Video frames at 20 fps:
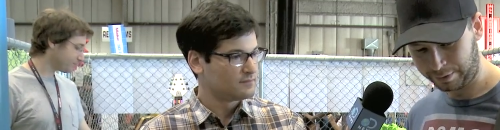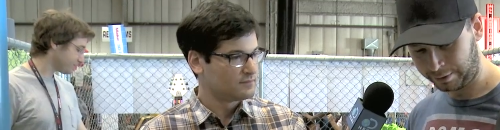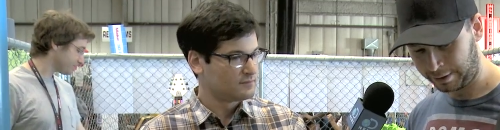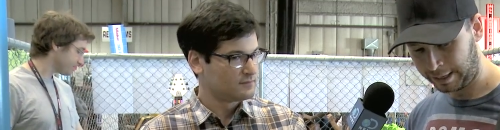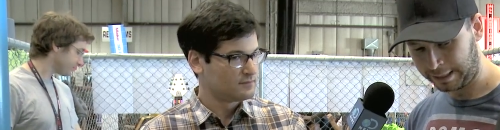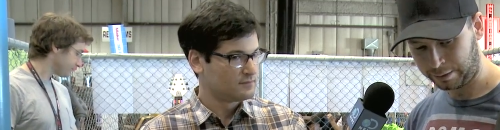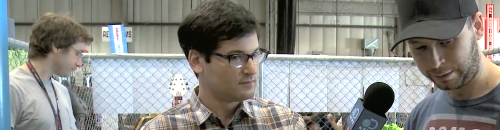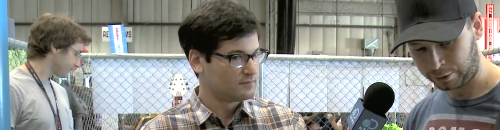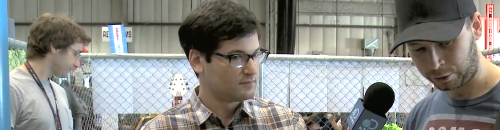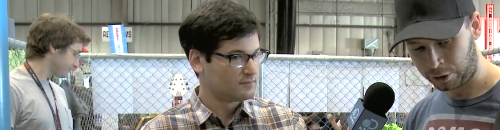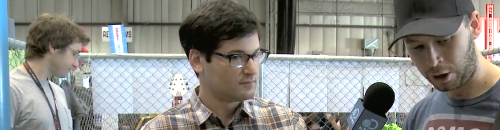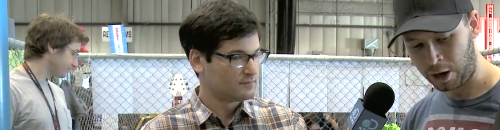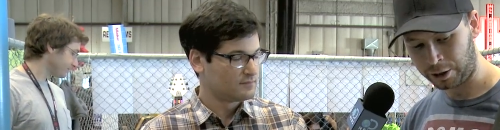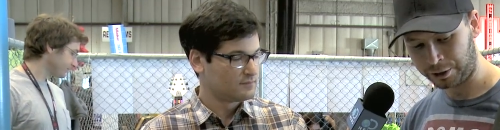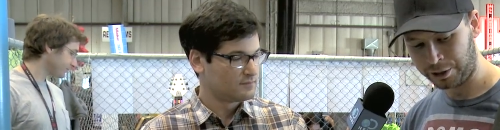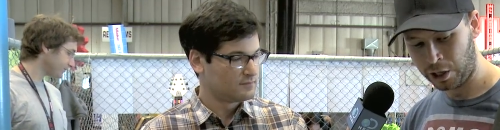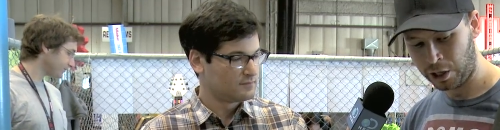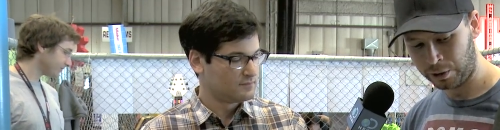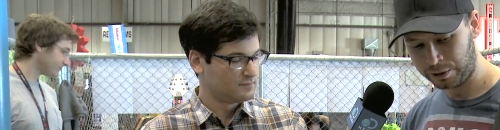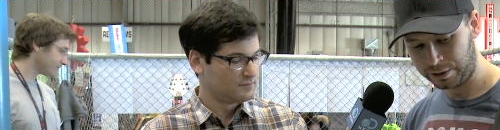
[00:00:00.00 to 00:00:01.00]
Speaker 1: like the
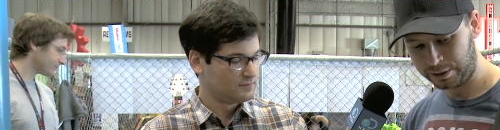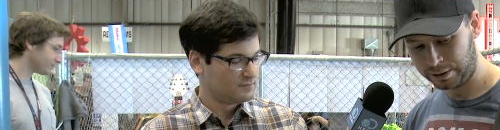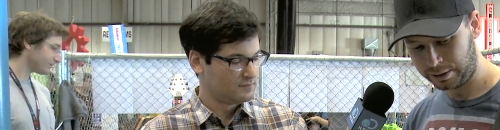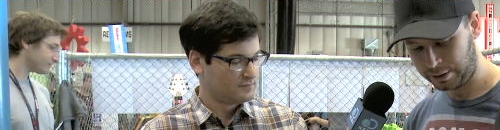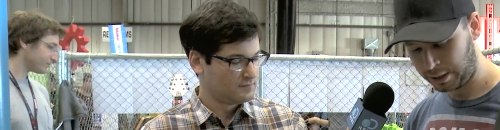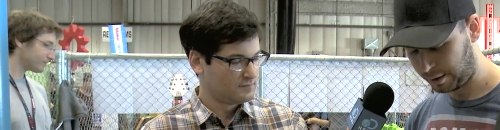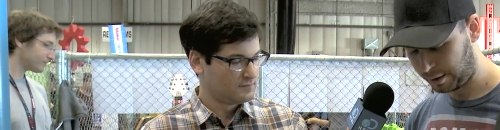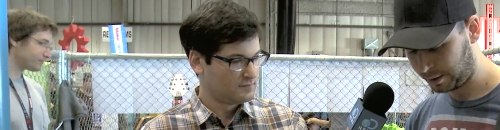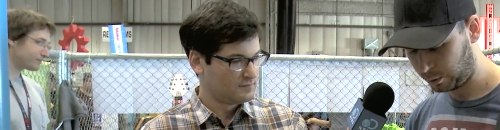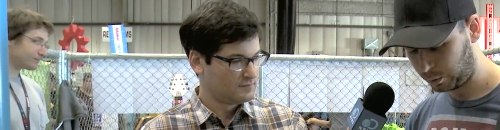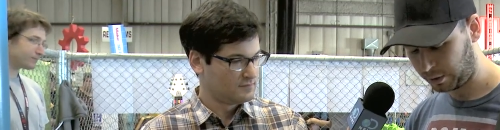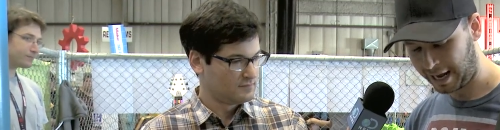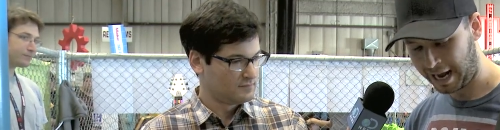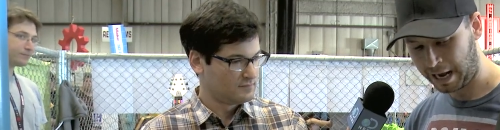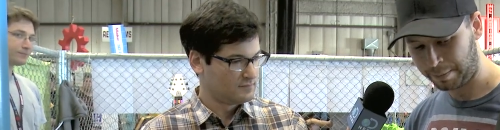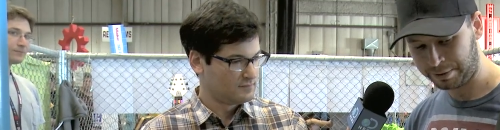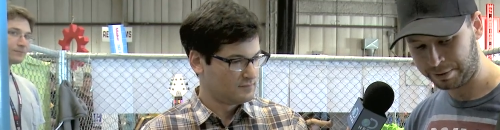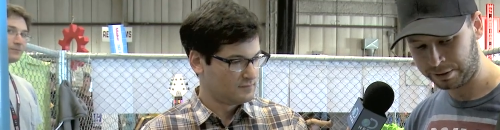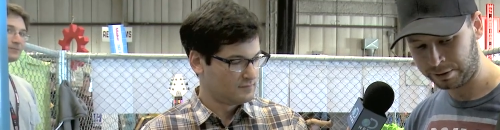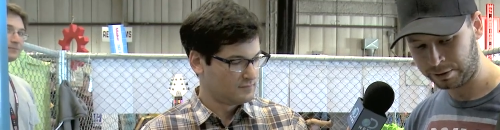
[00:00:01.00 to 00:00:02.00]
wrong note, nothing will
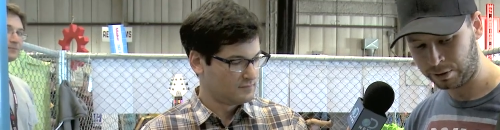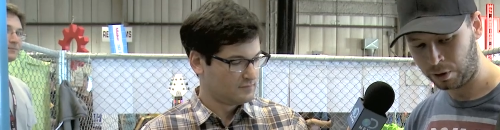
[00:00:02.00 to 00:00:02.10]
happen.